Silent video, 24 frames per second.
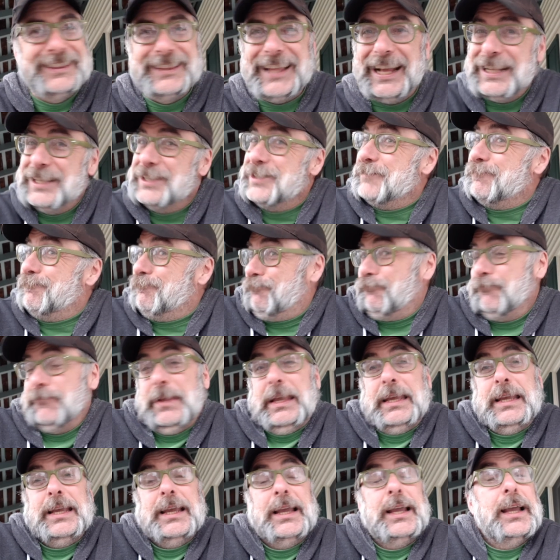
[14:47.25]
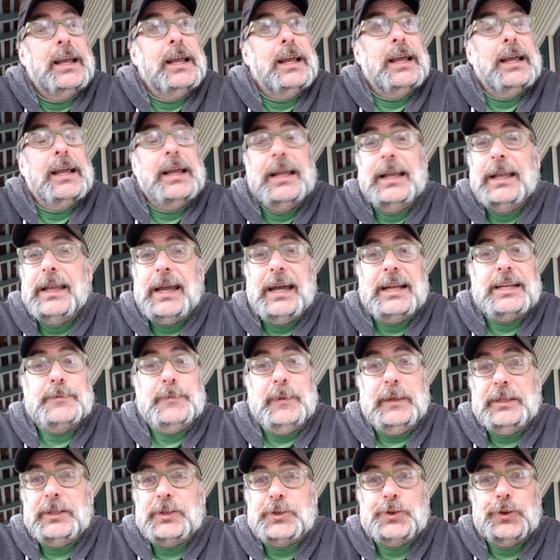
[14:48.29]
That's got to
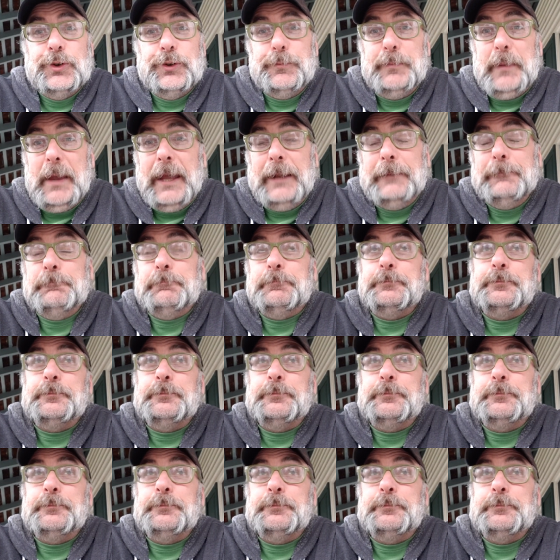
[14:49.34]
speak the truth, man.